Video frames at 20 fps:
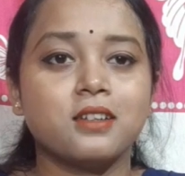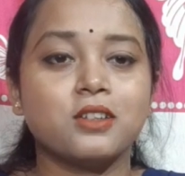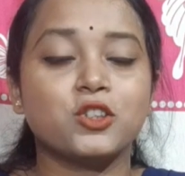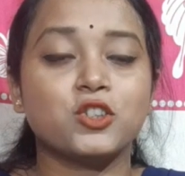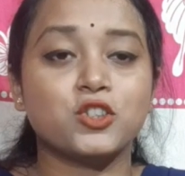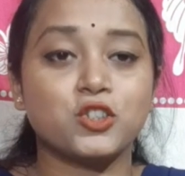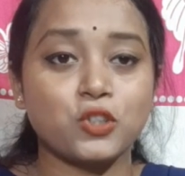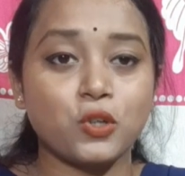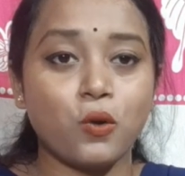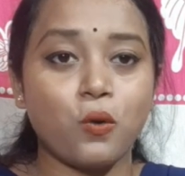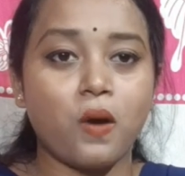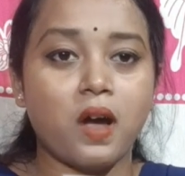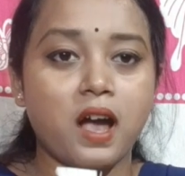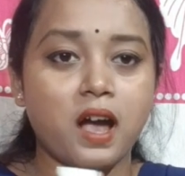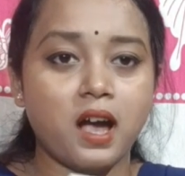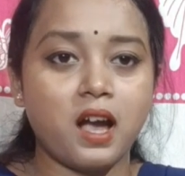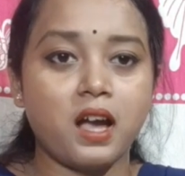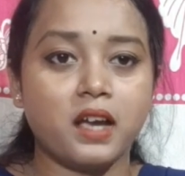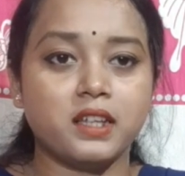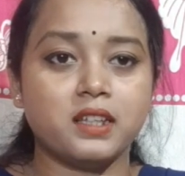so
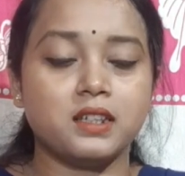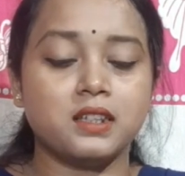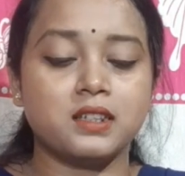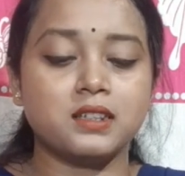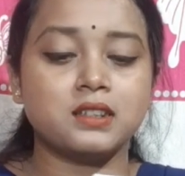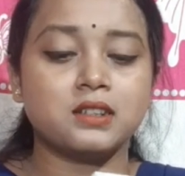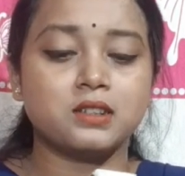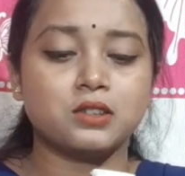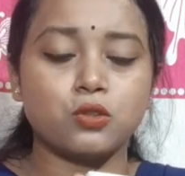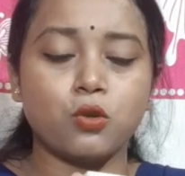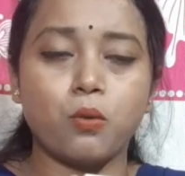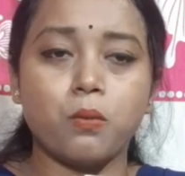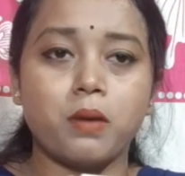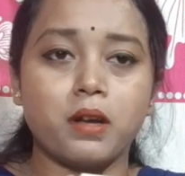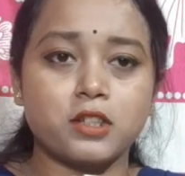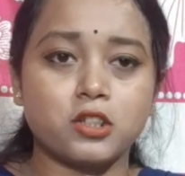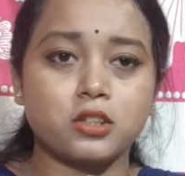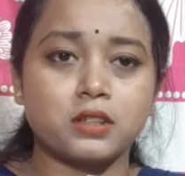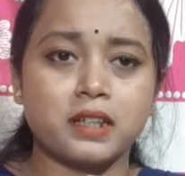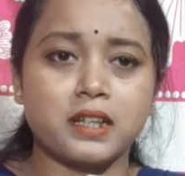high. It is so
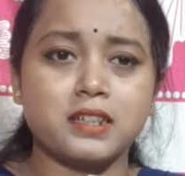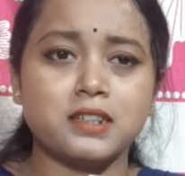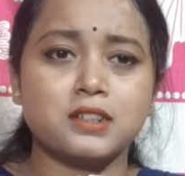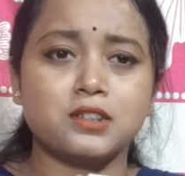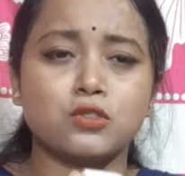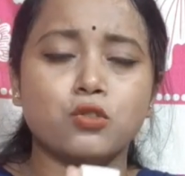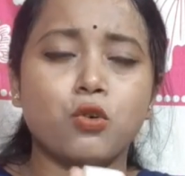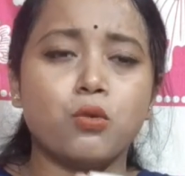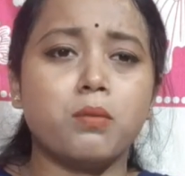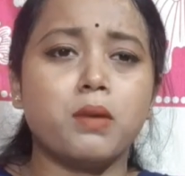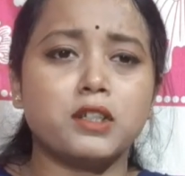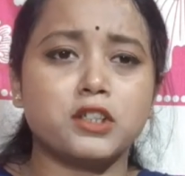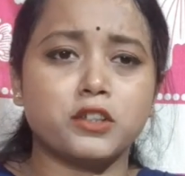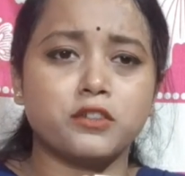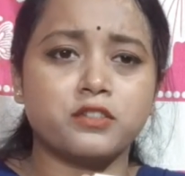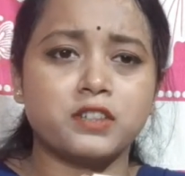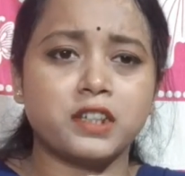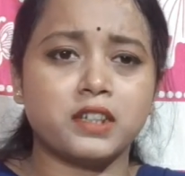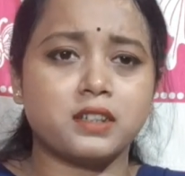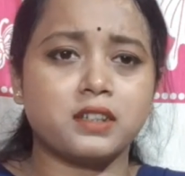much, there is so much of
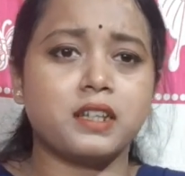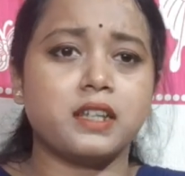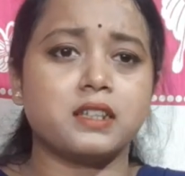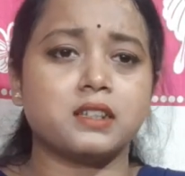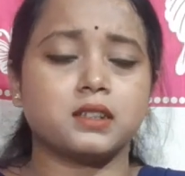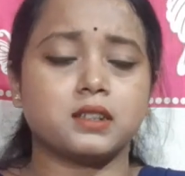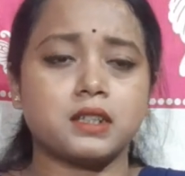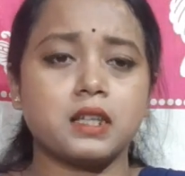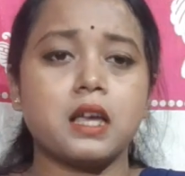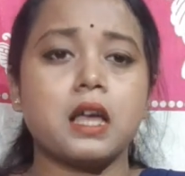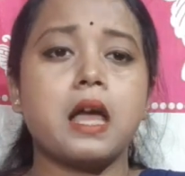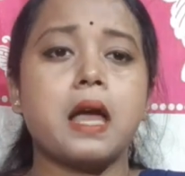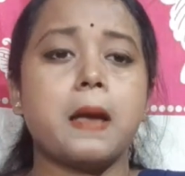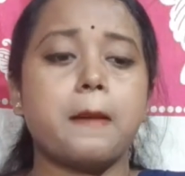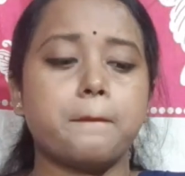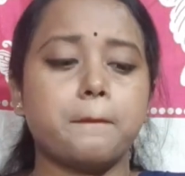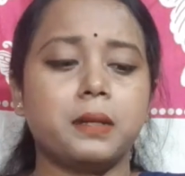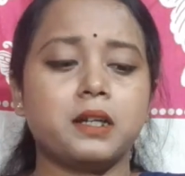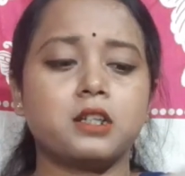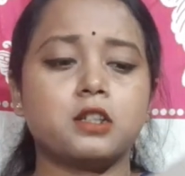thickness.
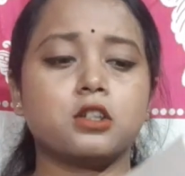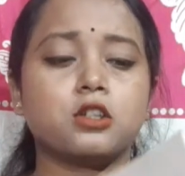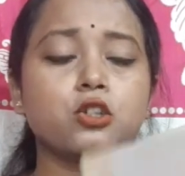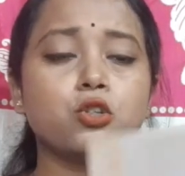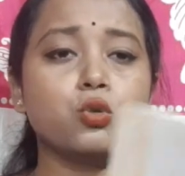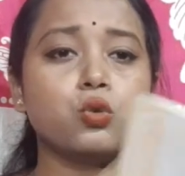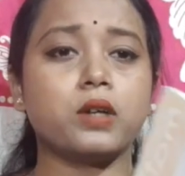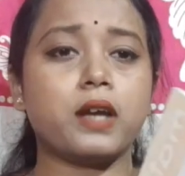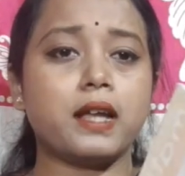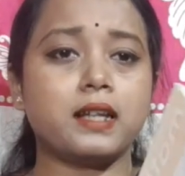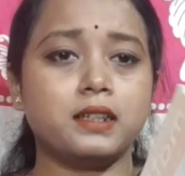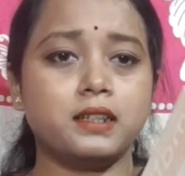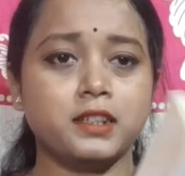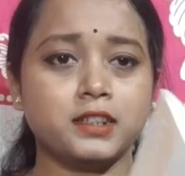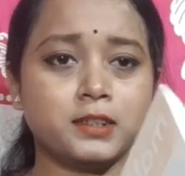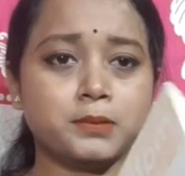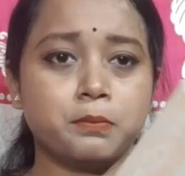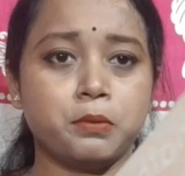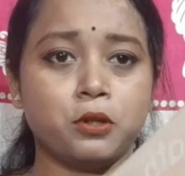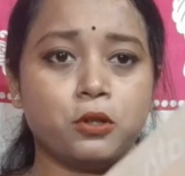But look at
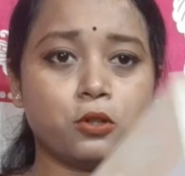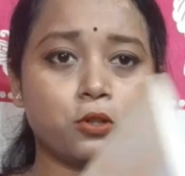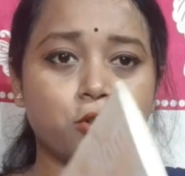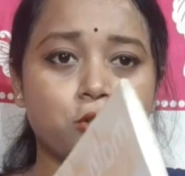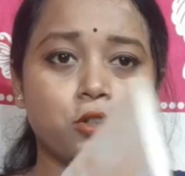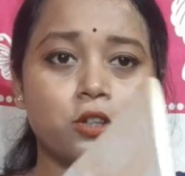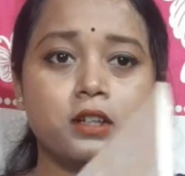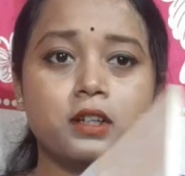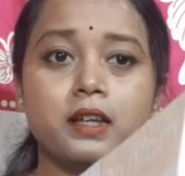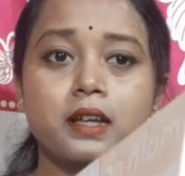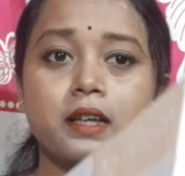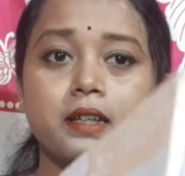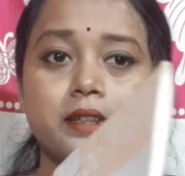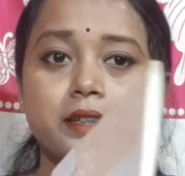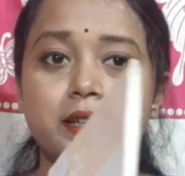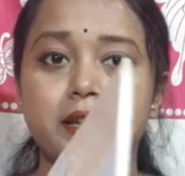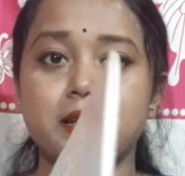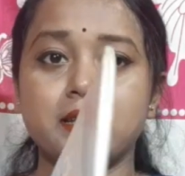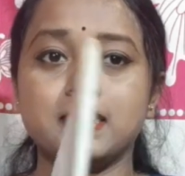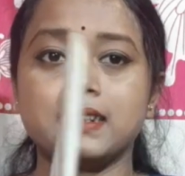this book
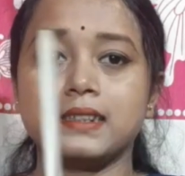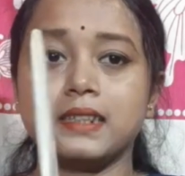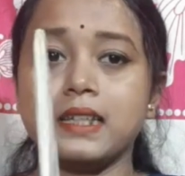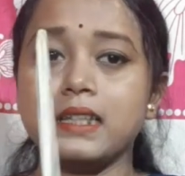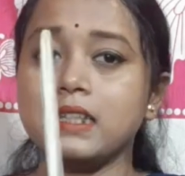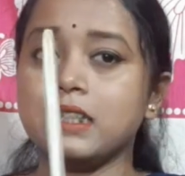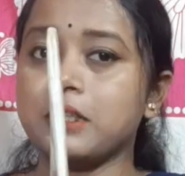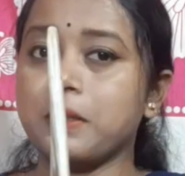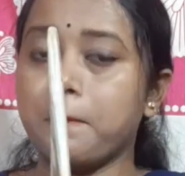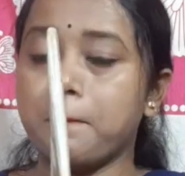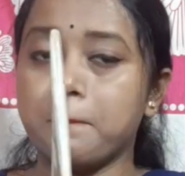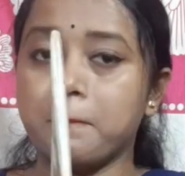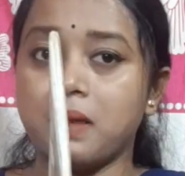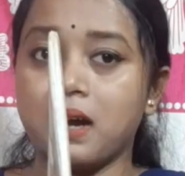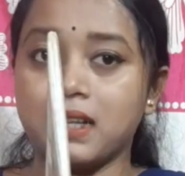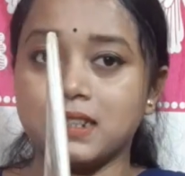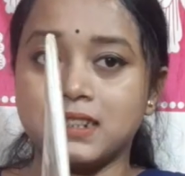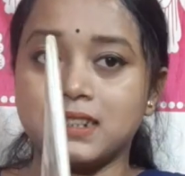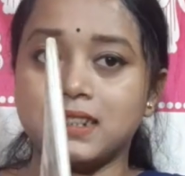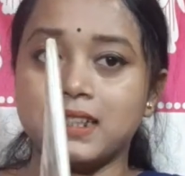there isn't
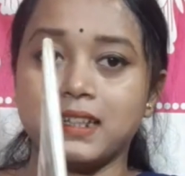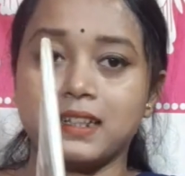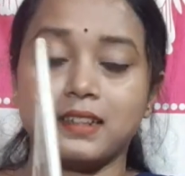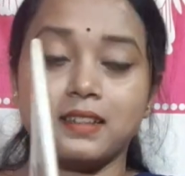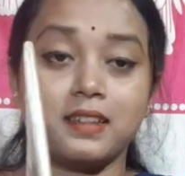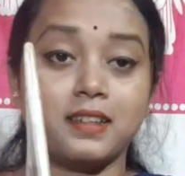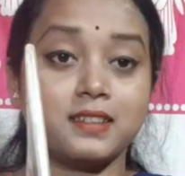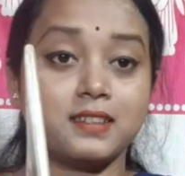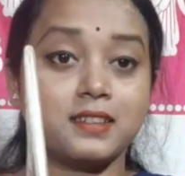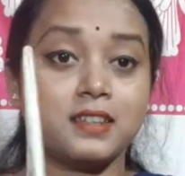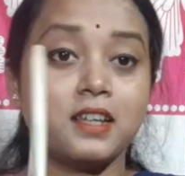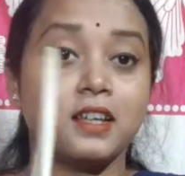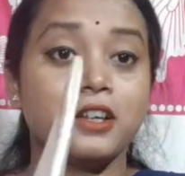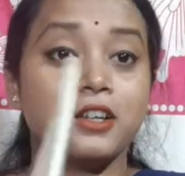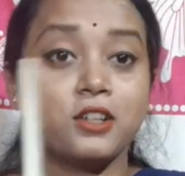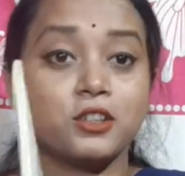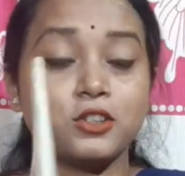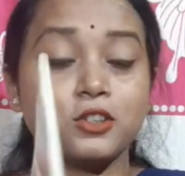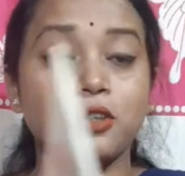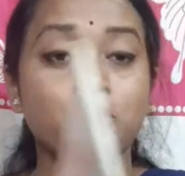much thickness.
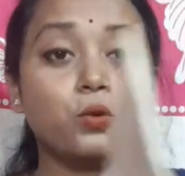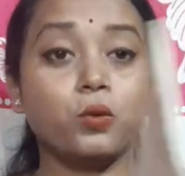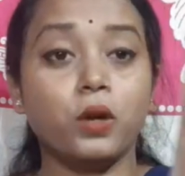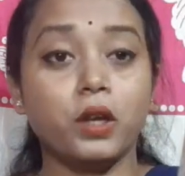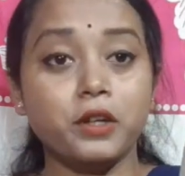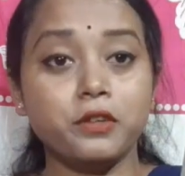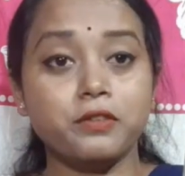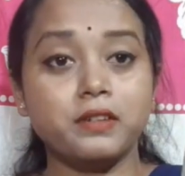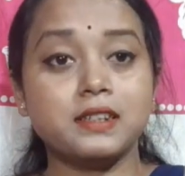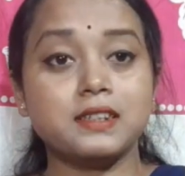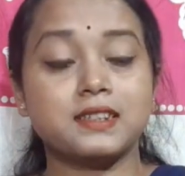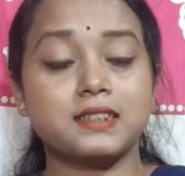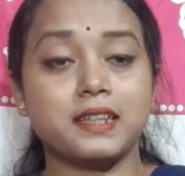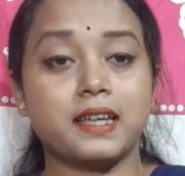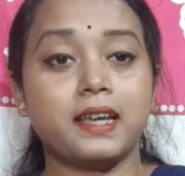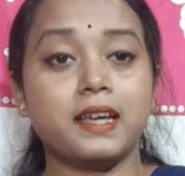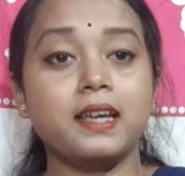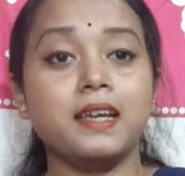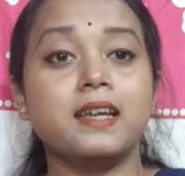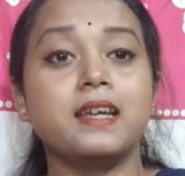So we will
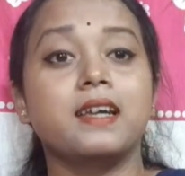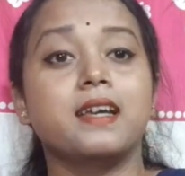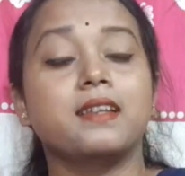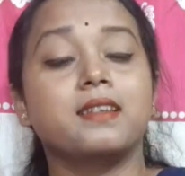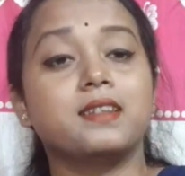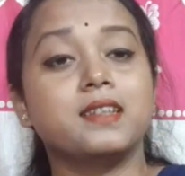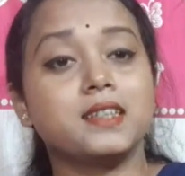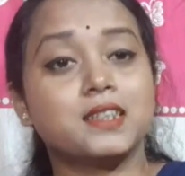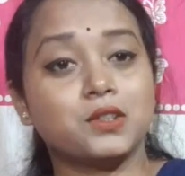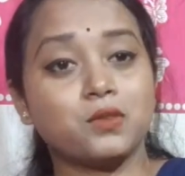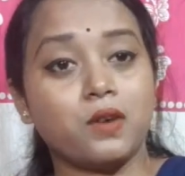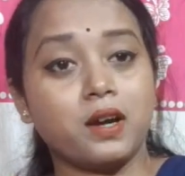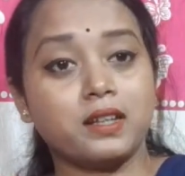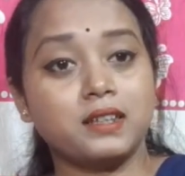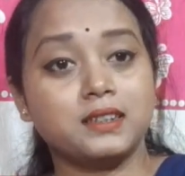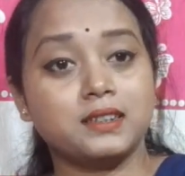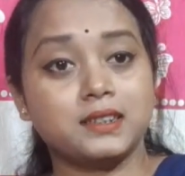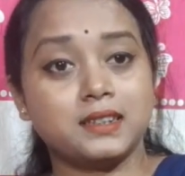say this one is